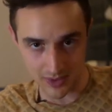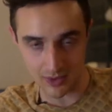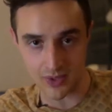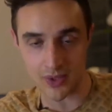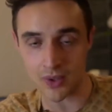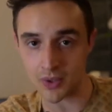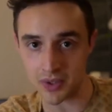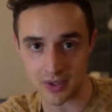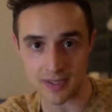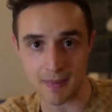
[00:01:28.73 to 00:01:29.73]
your circle,
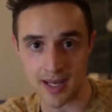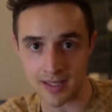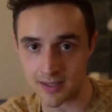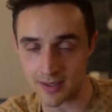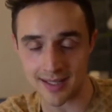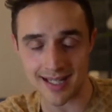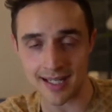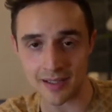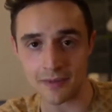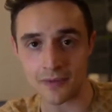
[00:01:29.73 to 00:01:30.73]
your space, your
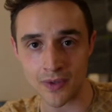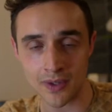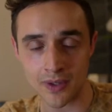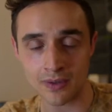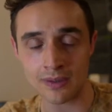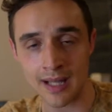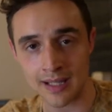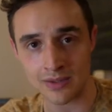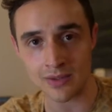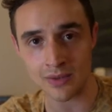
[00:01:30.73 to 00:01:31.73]
container for your
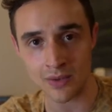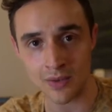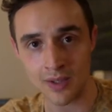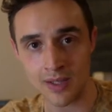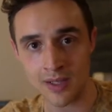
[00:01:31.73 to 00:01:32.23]
client to